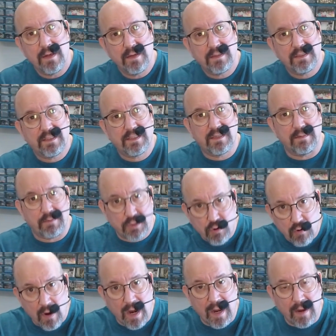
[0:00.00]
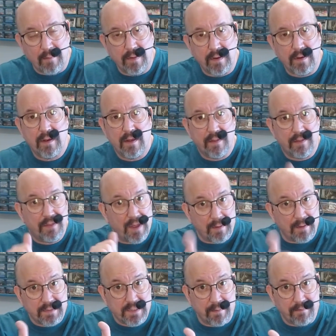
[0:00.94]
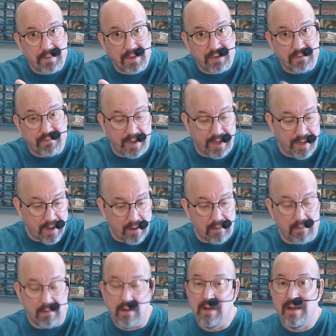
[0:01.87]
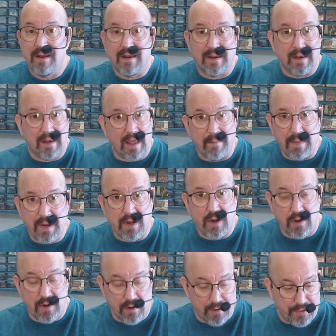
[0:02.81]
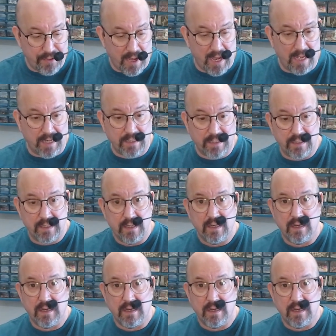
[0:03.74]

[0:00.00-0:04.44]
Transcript: subscribe, thumbs up this video, let me know your thoughts.